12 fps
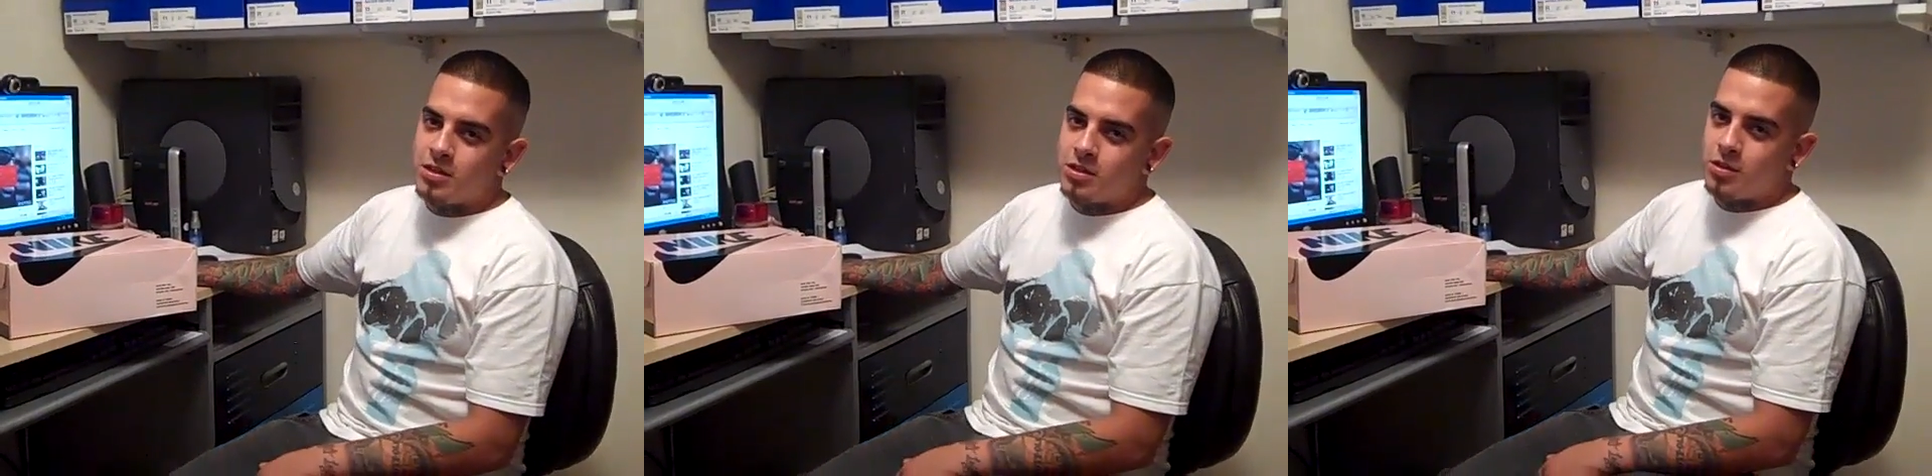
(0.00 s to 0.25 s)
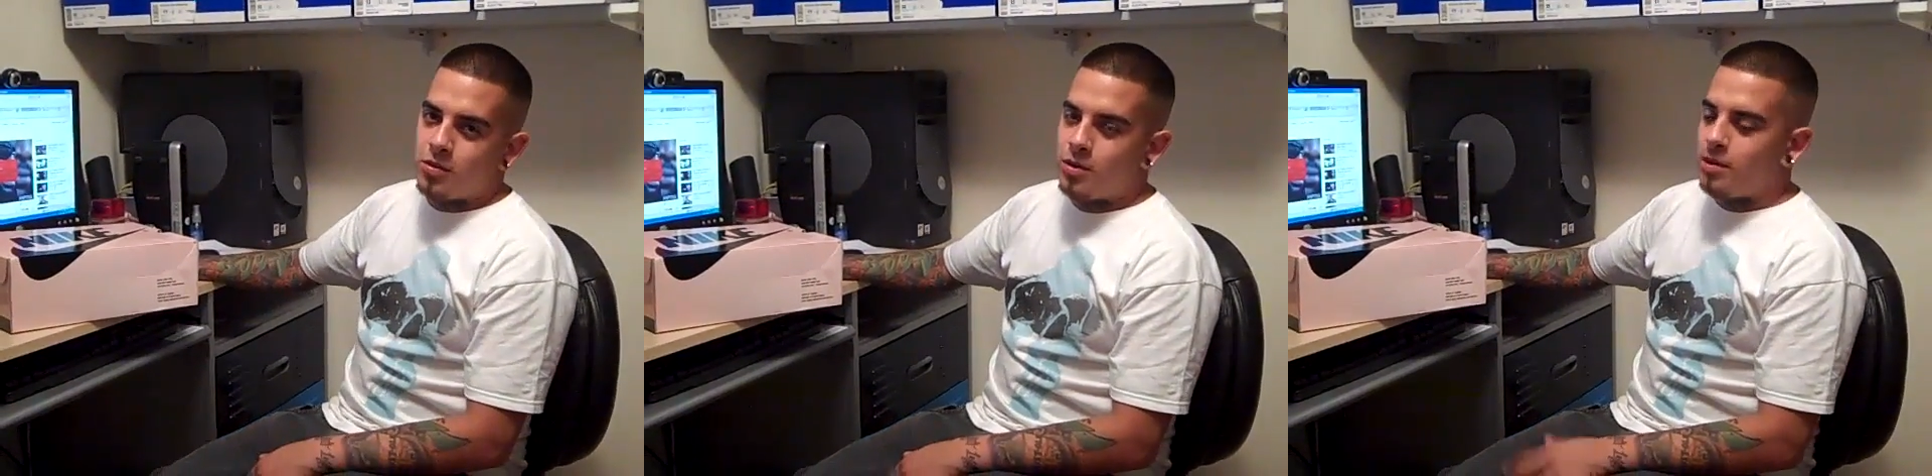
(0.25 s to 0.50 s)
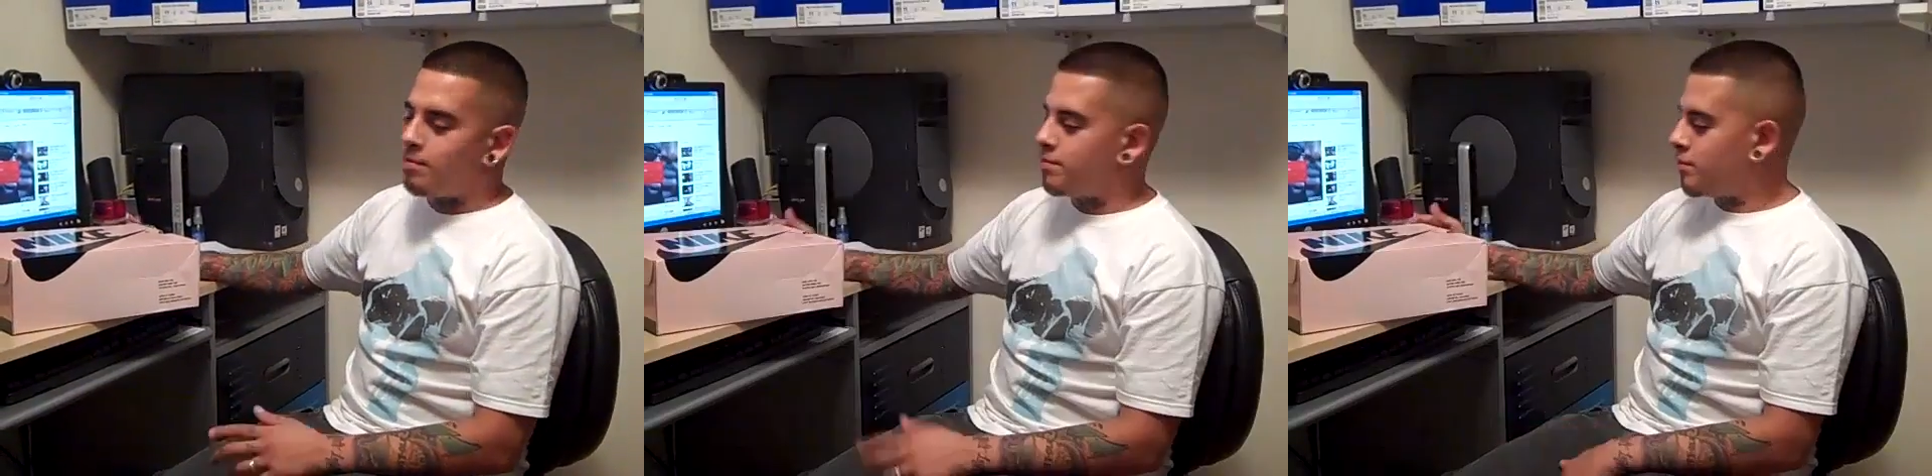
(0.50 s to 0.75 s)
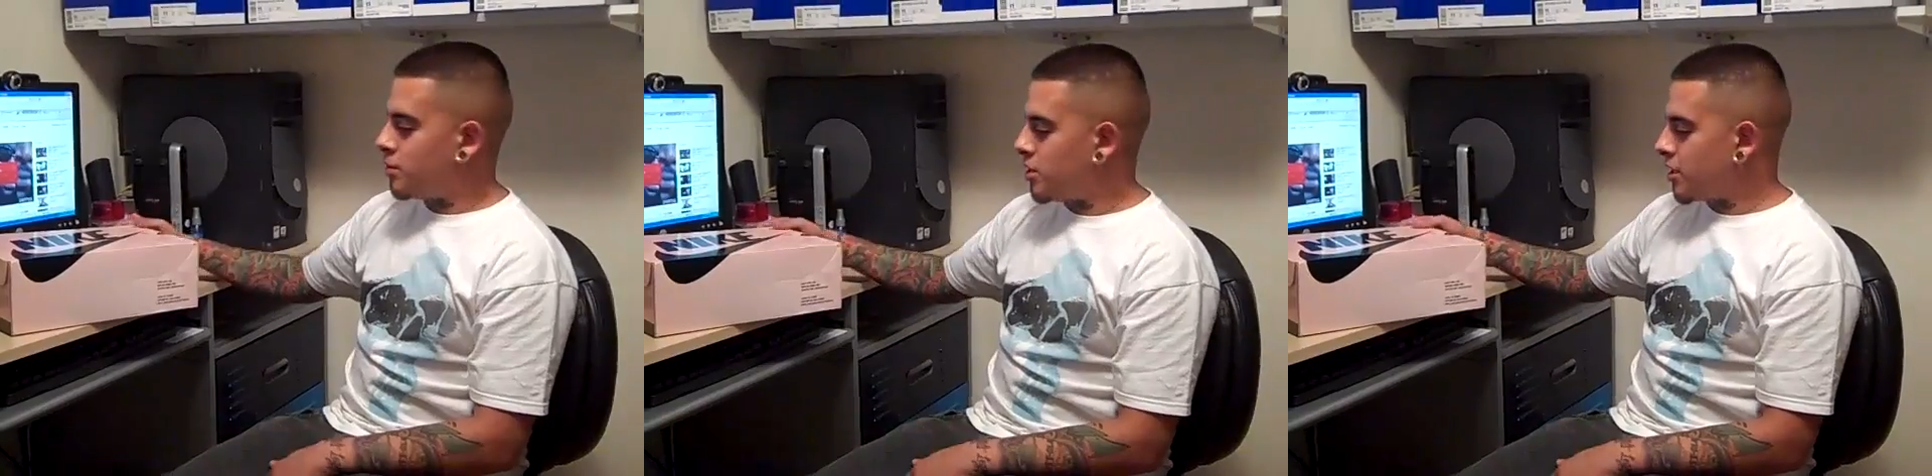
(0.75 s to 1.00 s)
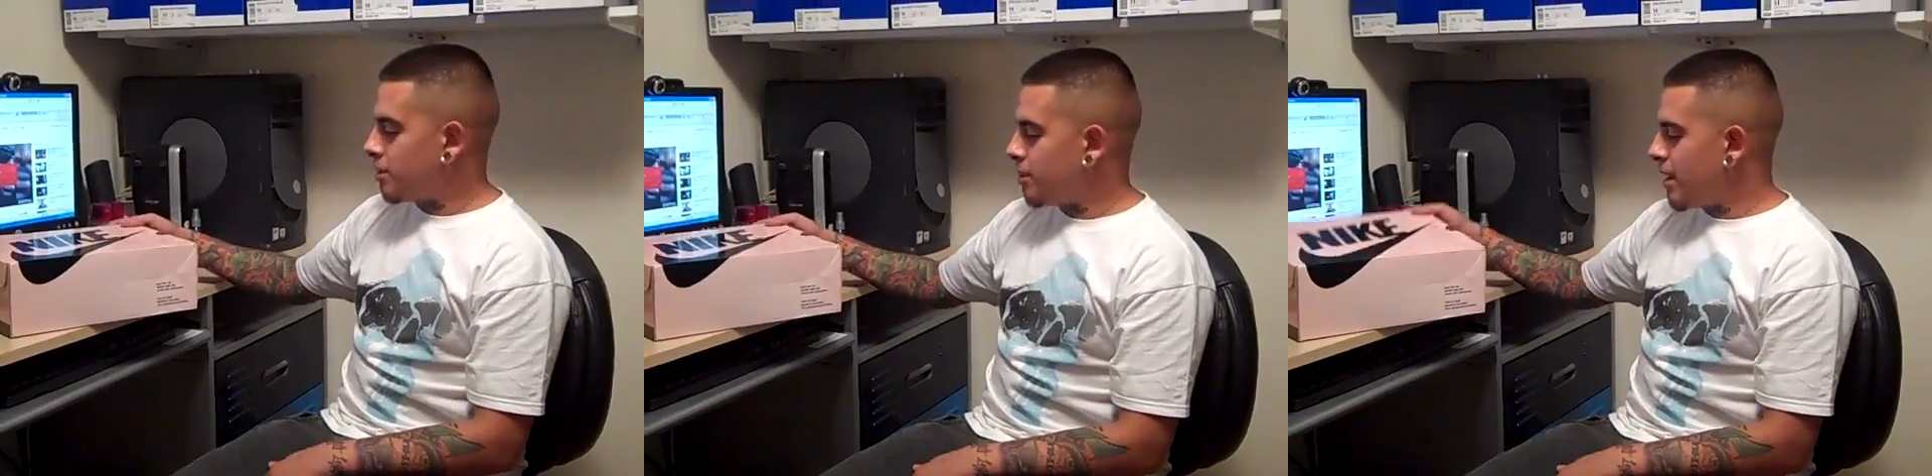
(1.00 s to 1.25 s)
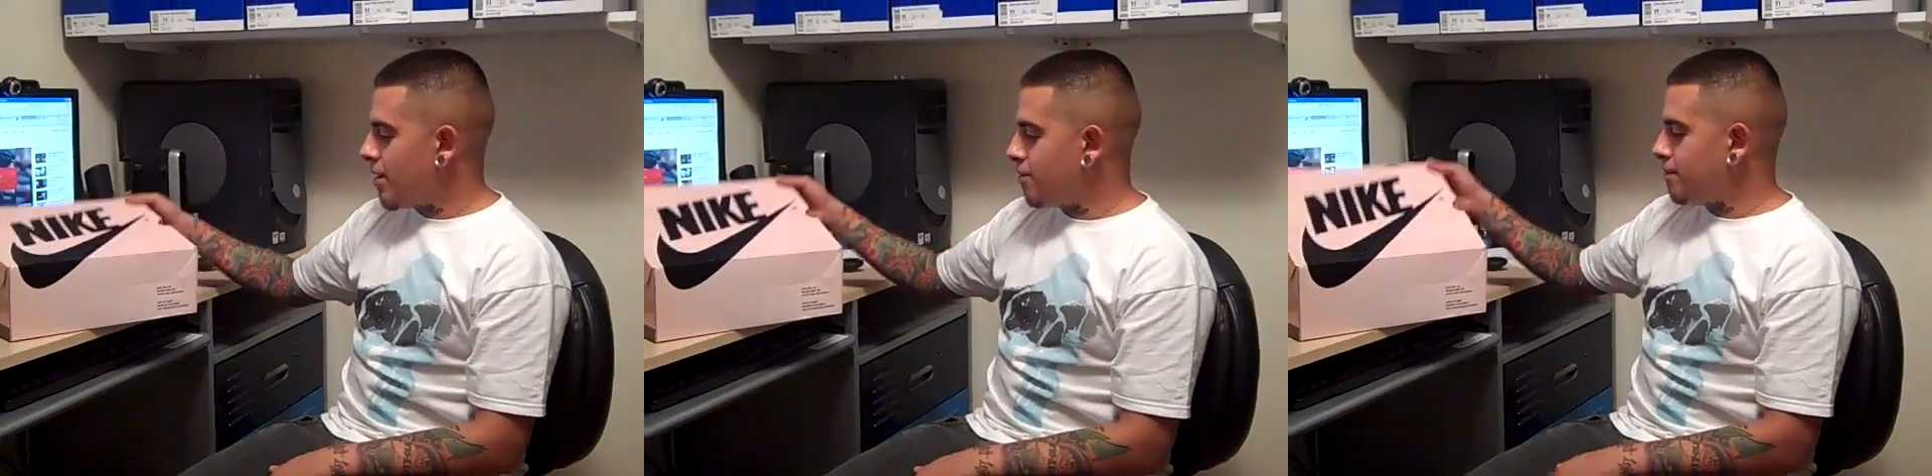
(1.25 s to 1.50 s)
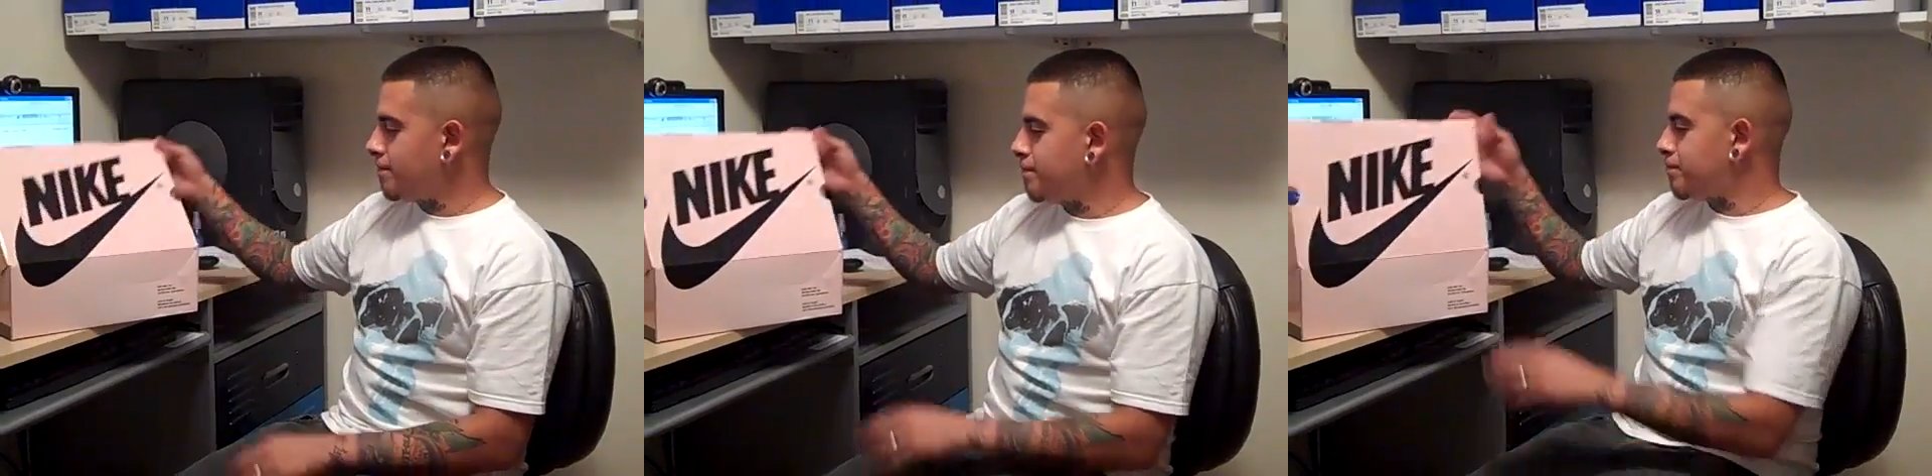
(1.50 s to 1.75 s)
So um, check them out.